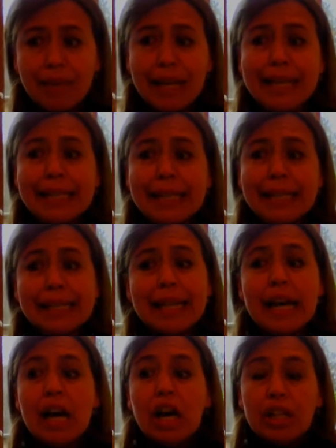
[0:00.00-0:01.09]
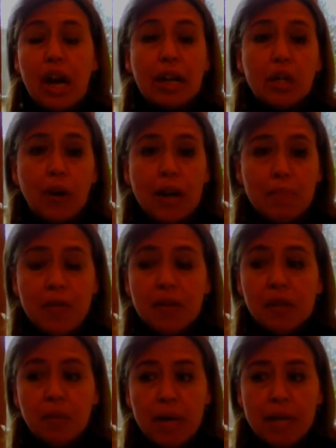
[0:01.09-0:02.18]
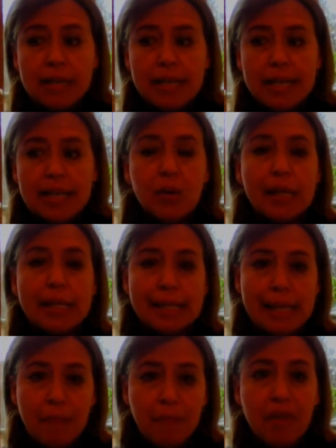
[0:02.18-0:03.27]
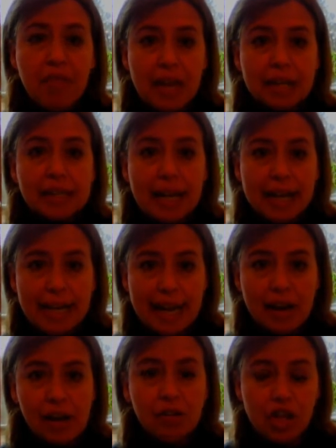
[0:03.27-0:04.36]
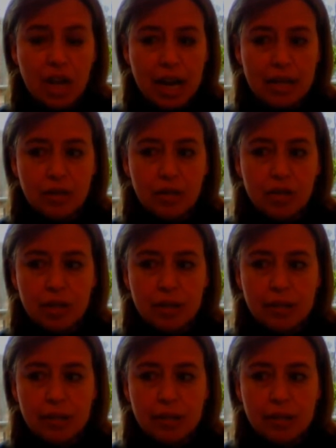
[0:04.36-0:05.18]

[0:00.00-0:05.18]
It says, God, grant me the serenity to accept the things that I cannot change,